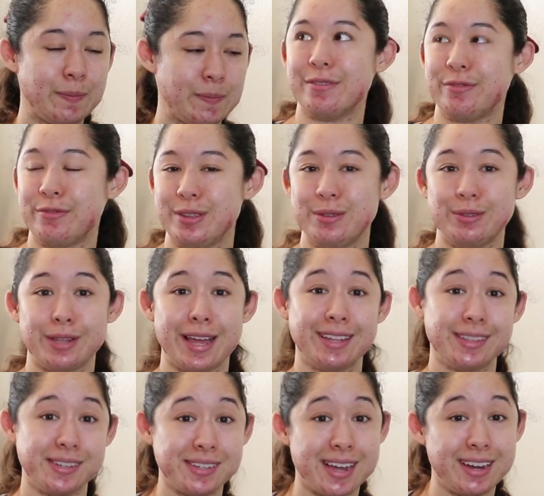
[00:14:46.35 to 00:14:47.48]
If you
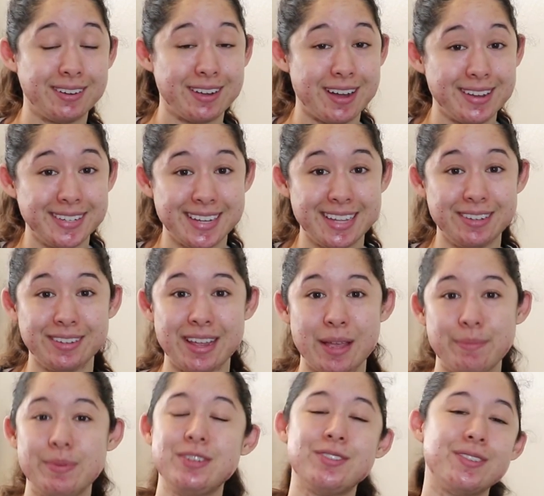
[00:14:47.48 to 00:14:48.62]
like this kind of
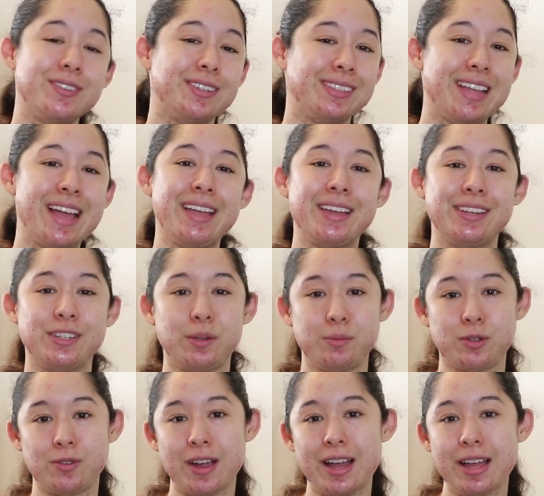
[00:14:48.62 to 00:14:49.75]
content, be sure to like and
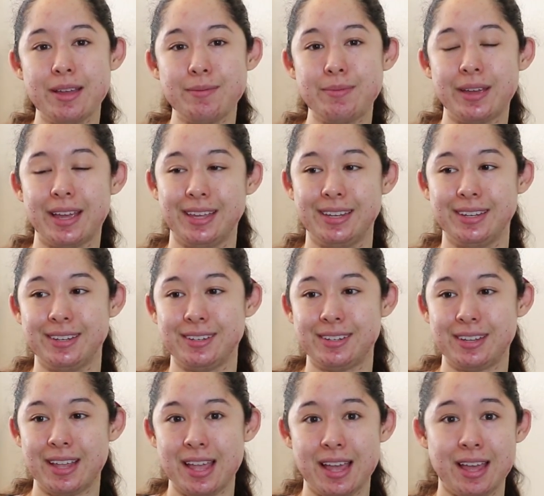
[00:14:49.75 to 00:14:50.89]
subscribe and
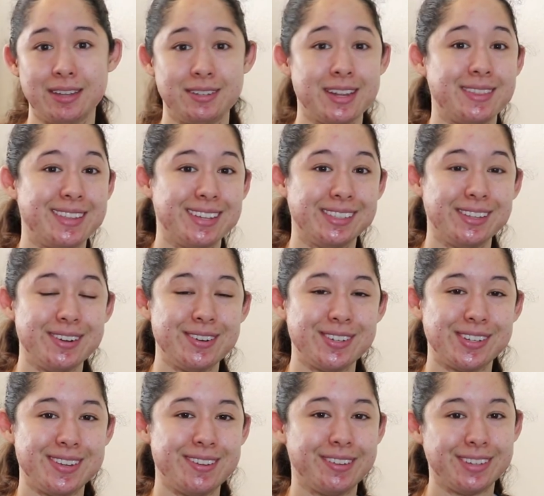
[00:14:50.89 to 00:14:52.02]
set the alert
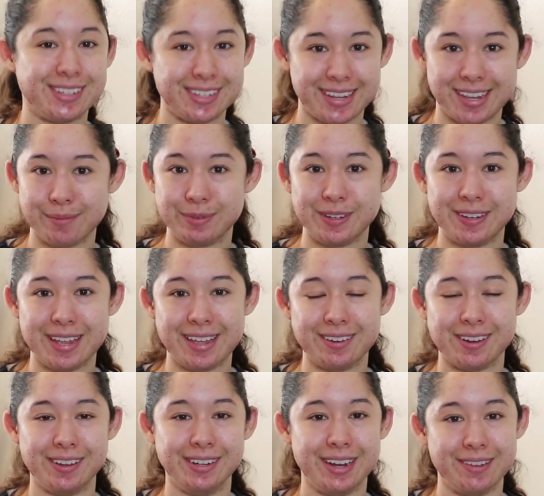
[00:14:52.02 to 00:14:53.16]
so you can stay up to date
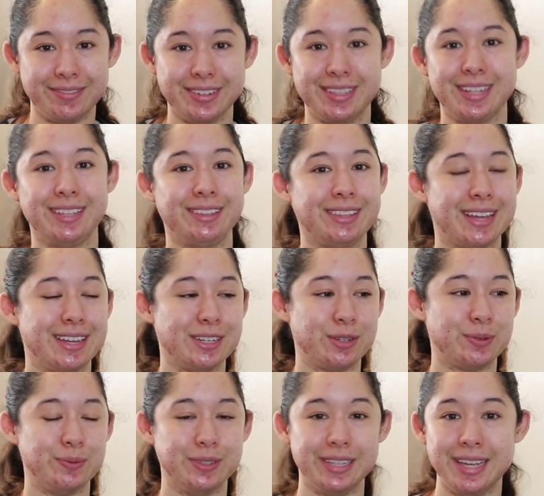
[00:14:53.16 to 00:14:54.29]
on everything
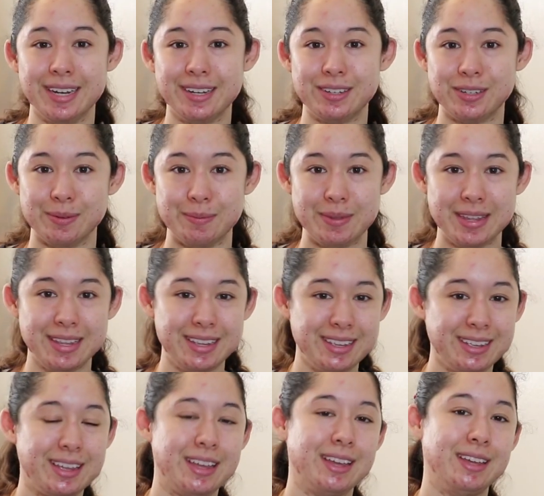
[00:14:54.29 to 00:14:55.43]
that's related to me
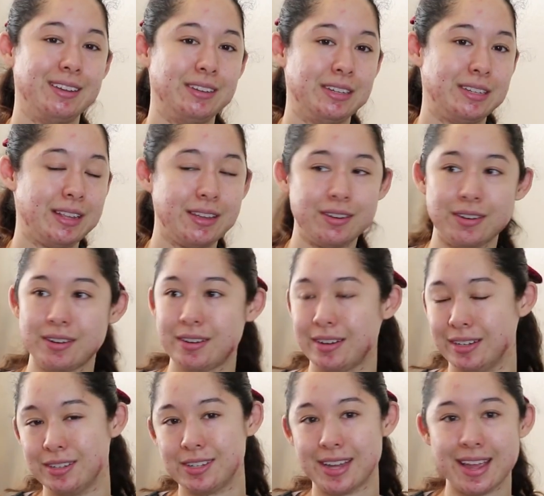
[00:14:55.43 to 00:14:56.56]
and theater
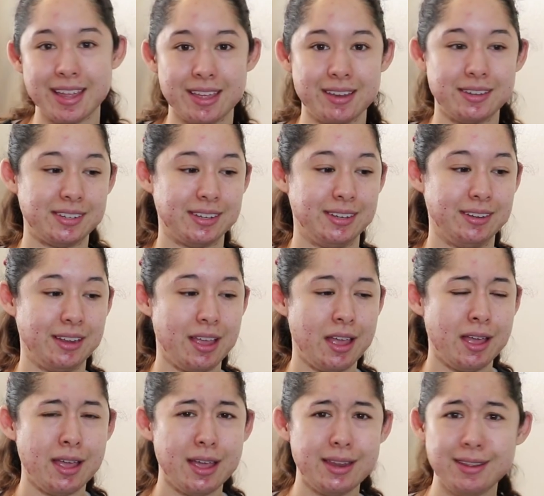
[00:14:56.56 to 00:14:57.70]
and science and
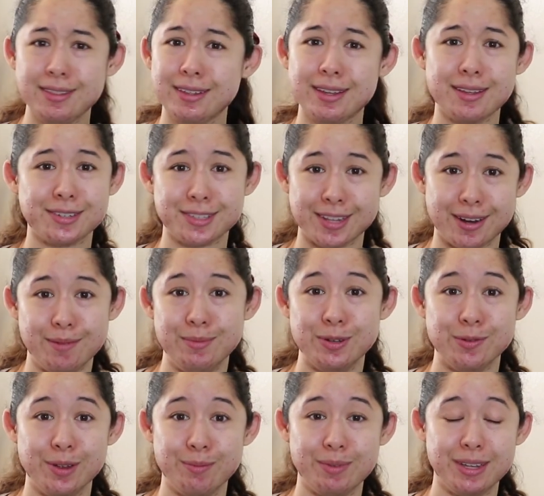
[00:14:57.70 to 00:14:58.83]
anything else that I'm
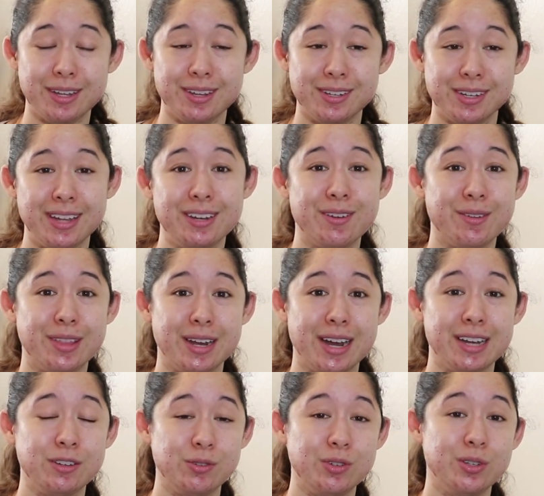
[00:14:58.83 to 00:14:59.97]
doing, because I know that
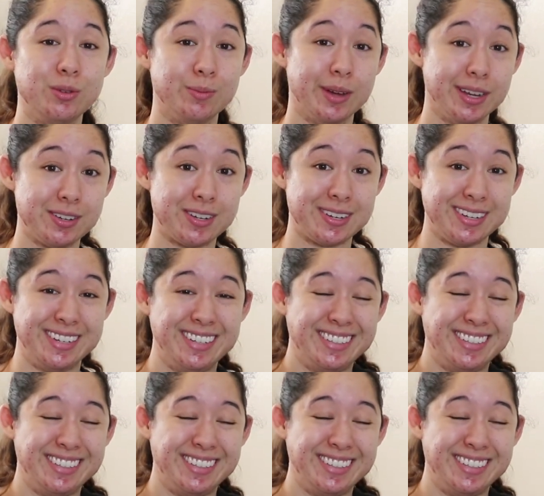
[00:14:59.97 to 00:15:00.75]
I do too much.